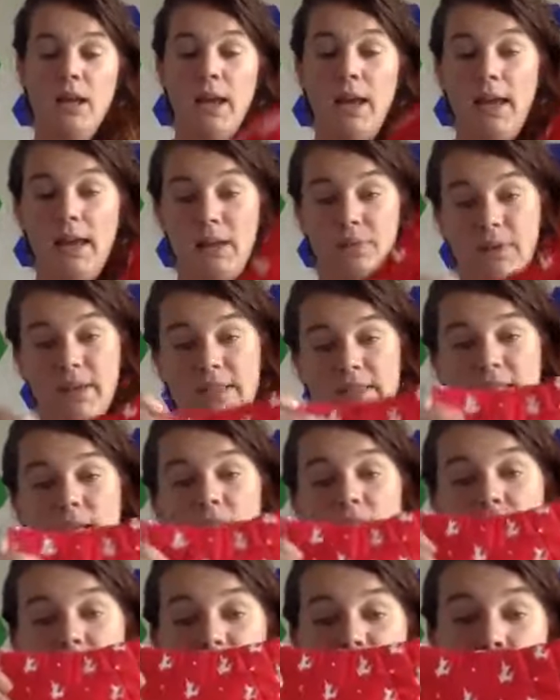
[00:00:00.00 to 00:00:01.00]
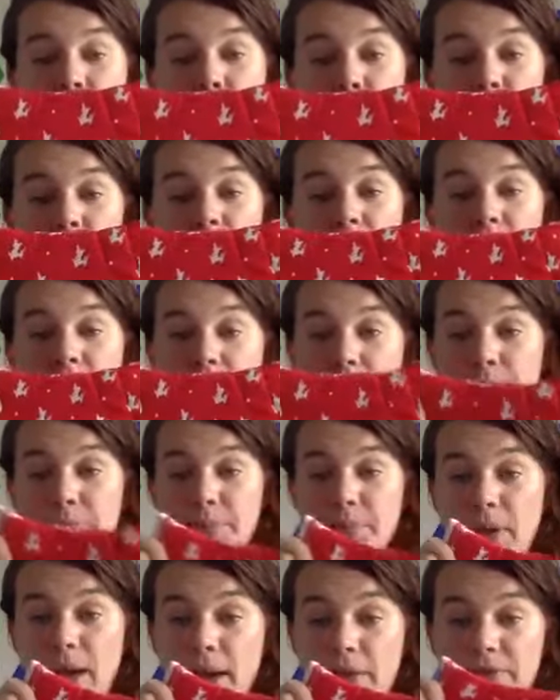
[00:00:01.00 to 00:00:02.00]
anyways, so the
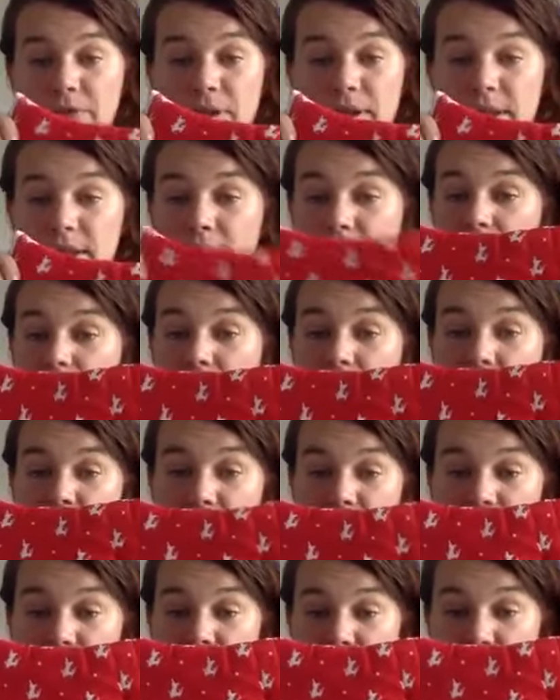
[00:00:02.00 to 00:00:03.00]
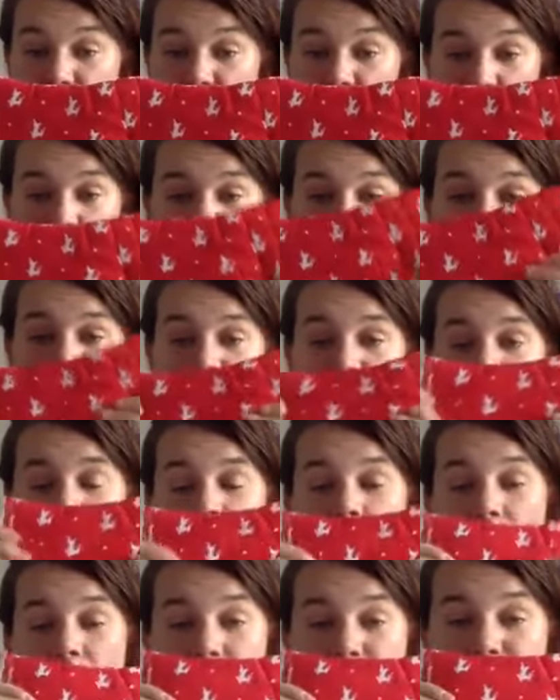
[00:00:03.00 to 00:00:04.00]
everything that you need to know
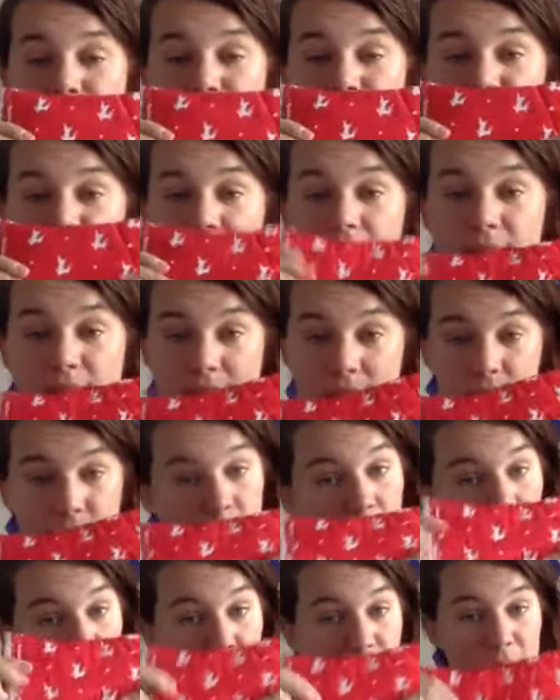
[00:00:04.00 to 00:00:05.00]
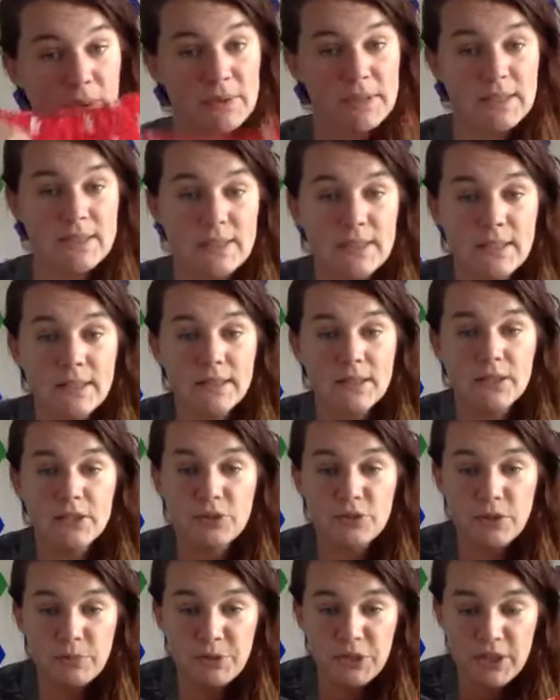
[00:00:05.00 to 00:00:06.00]
um, is in the blog post listed in the
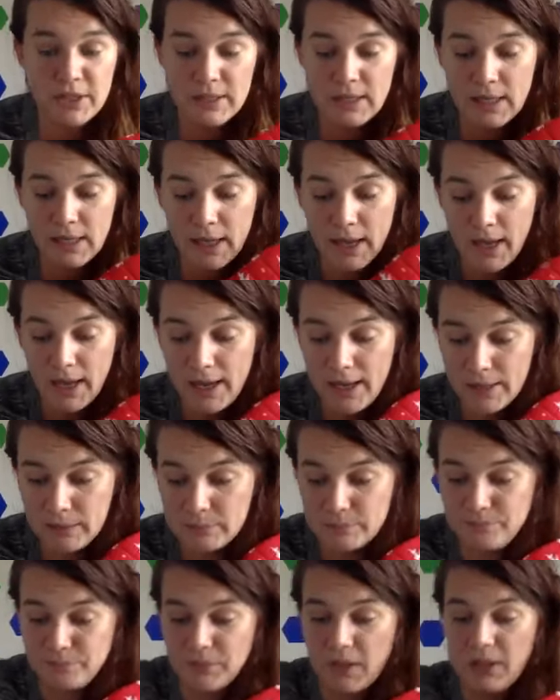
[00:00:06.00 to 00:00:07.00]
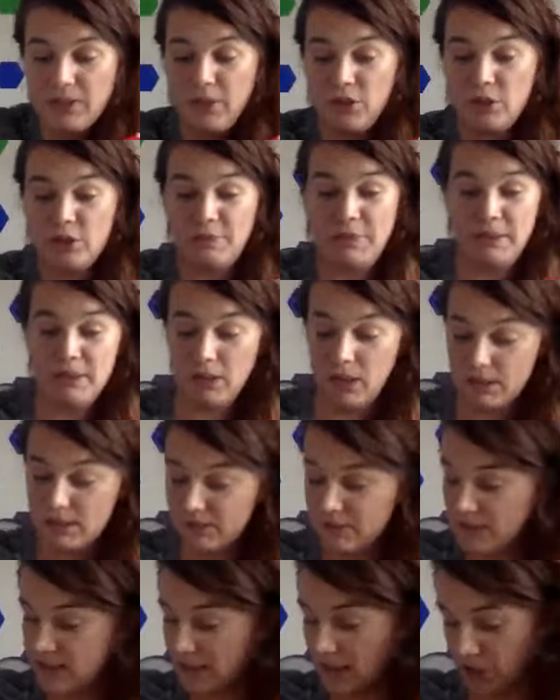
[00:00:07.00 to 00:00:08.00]
description. Um, there's been lots
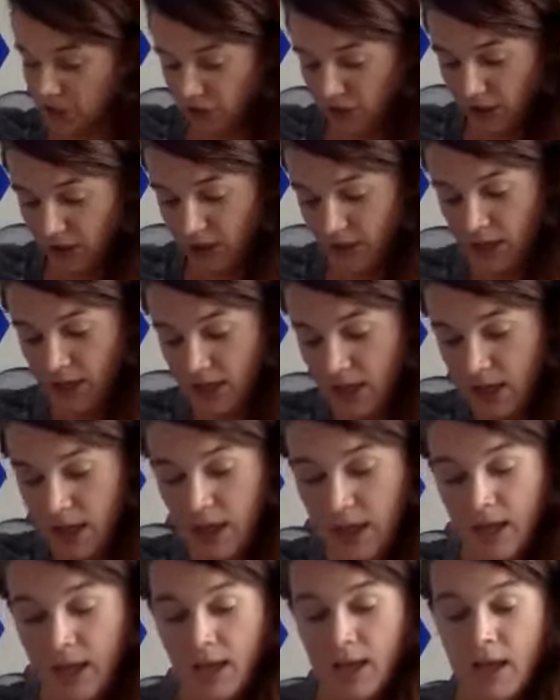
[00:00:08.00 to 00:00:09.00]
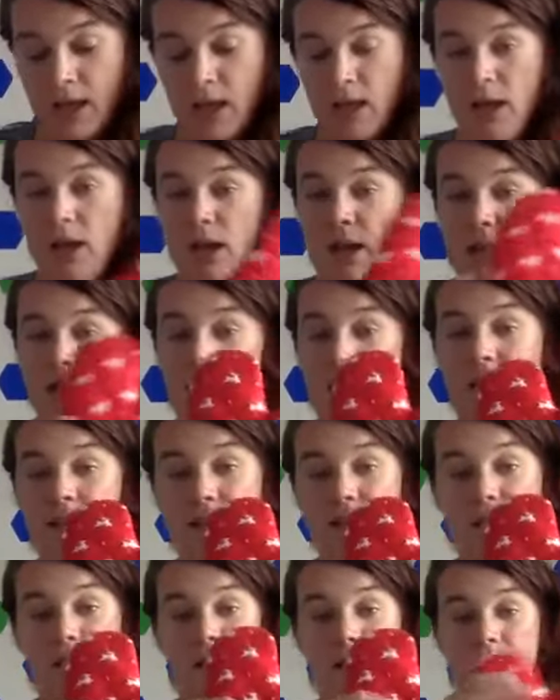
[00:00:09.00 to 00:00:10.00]
of discussion. Like I
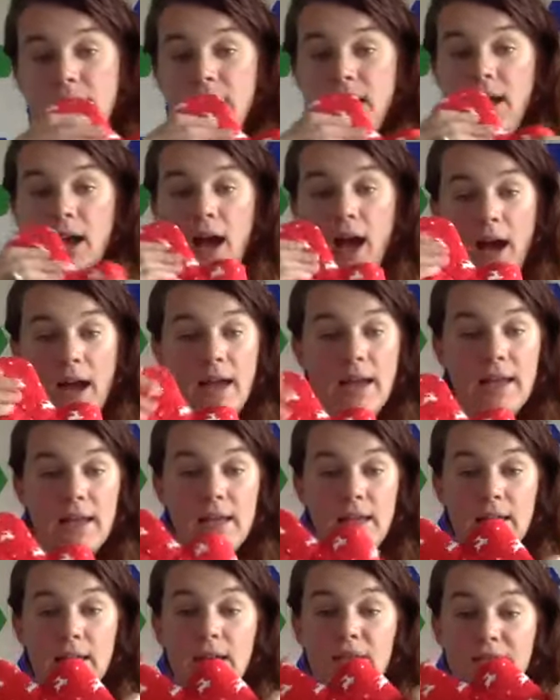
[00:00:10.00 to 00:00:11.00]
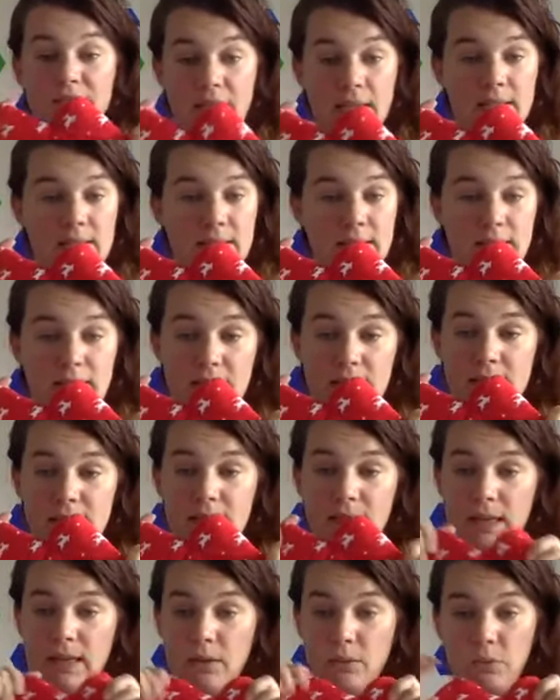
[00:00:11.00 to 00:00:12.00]
said, I have tested this
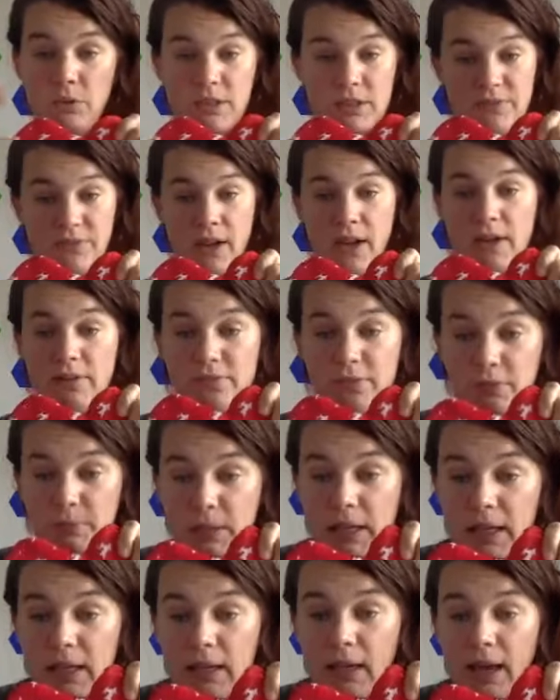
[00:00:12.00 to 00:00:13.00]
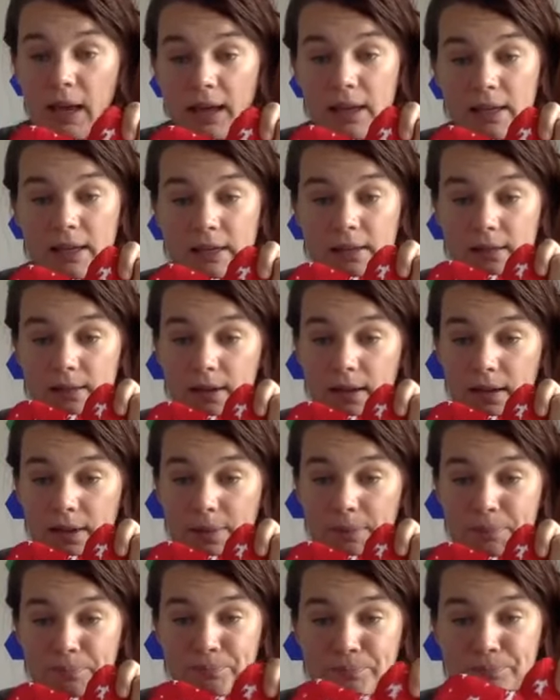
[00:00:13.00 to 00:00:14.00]
and it works fine for me. I
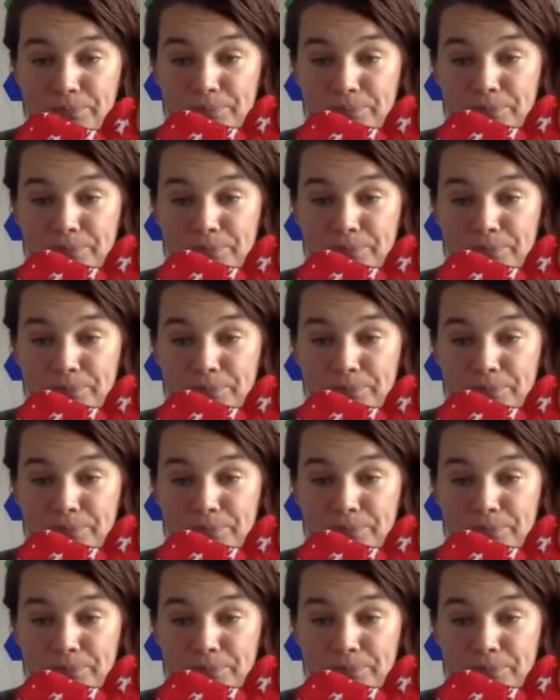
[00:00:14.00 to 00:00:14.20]
um,